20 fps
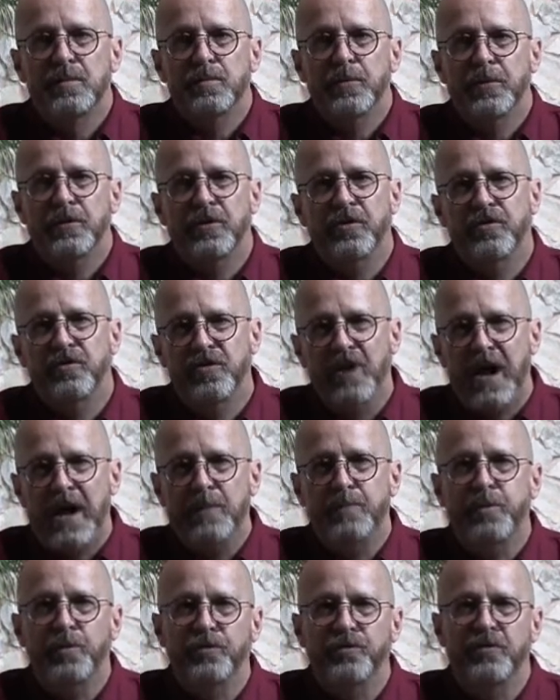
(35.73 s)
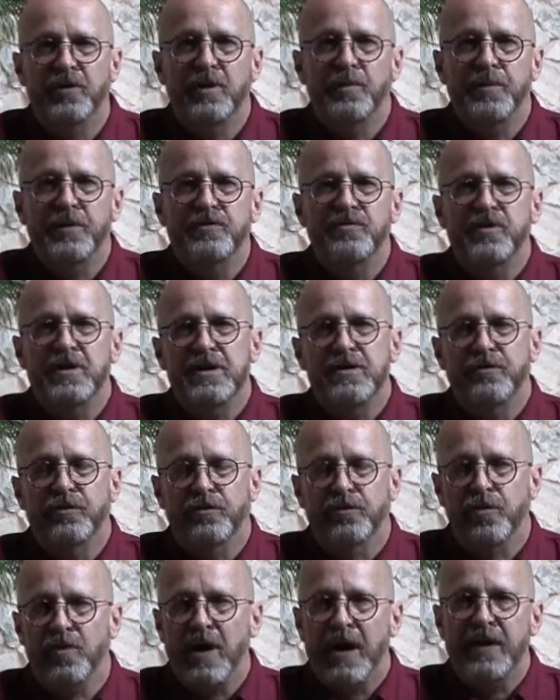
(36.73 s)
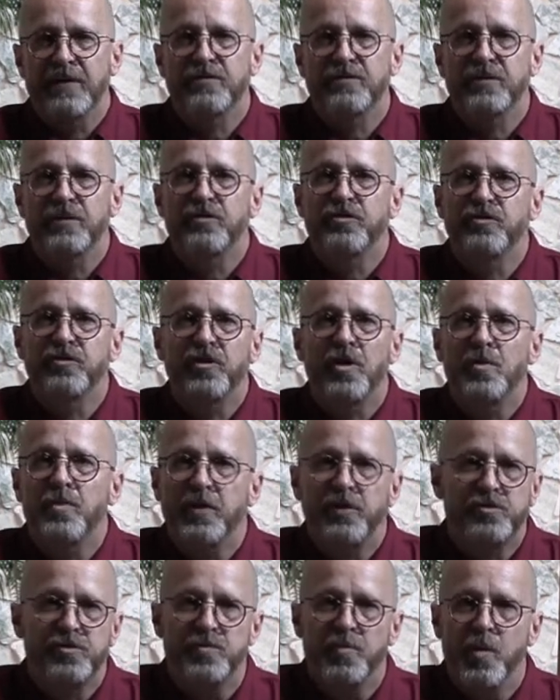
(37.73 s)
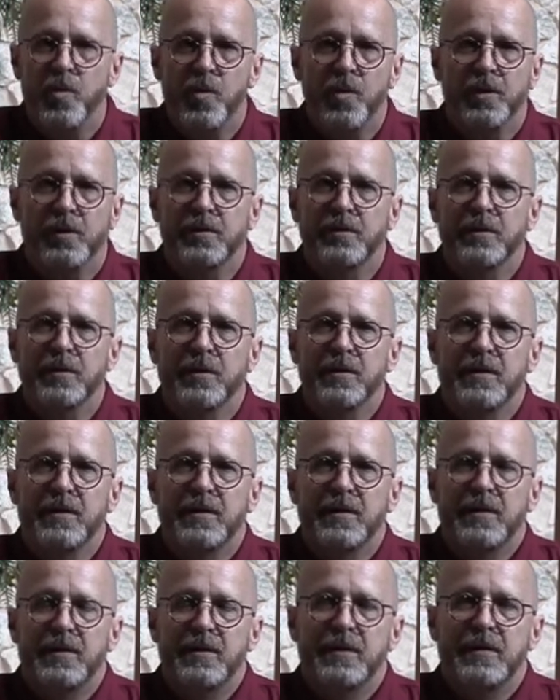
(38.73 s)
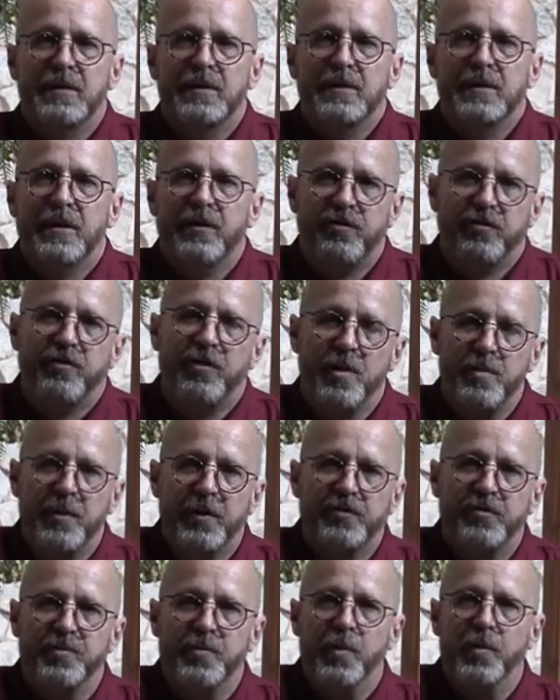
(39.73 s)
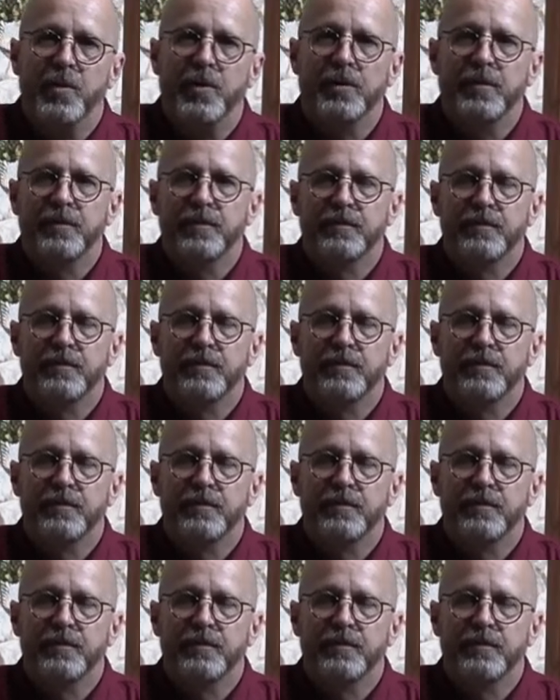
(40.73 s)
But discipleship in Jesus Christ is so much more. It's so much more.